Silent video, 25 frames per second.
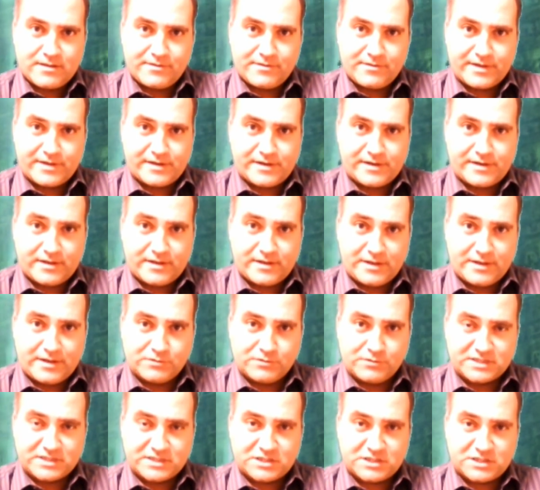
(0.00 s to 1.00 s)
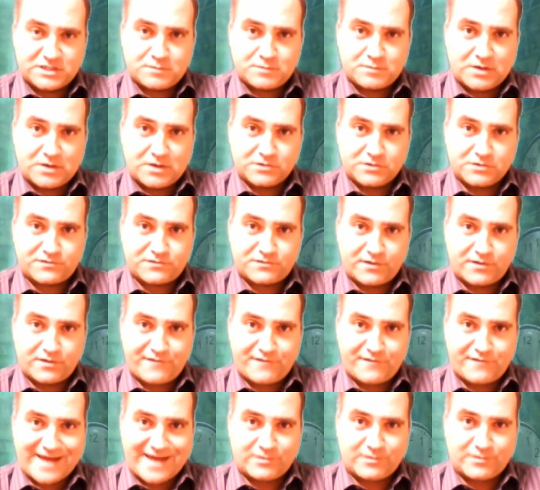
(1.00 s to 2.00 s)
that he was exposed for the
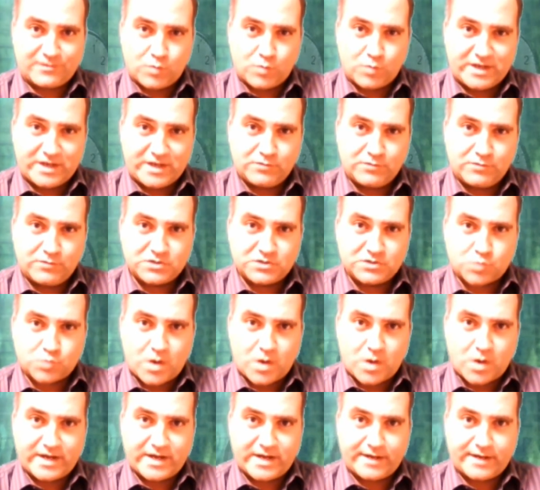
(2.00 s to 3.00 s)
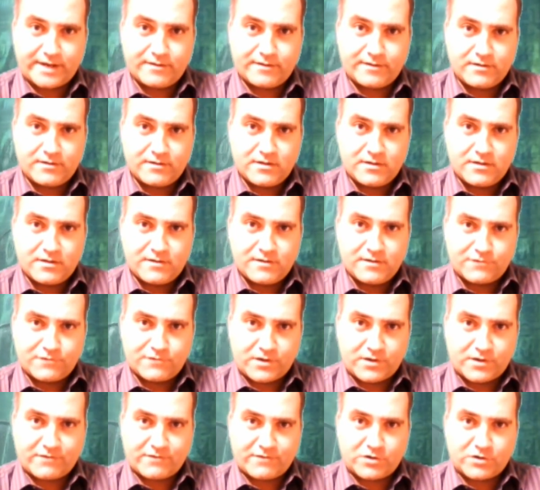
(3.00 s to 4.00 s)
fact that when he was running
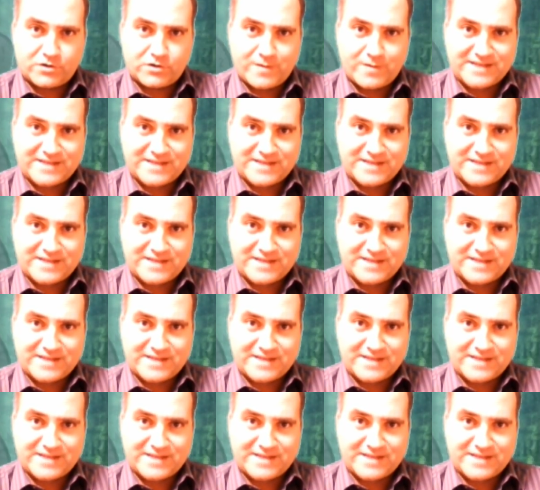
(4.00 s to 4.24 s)
for governor in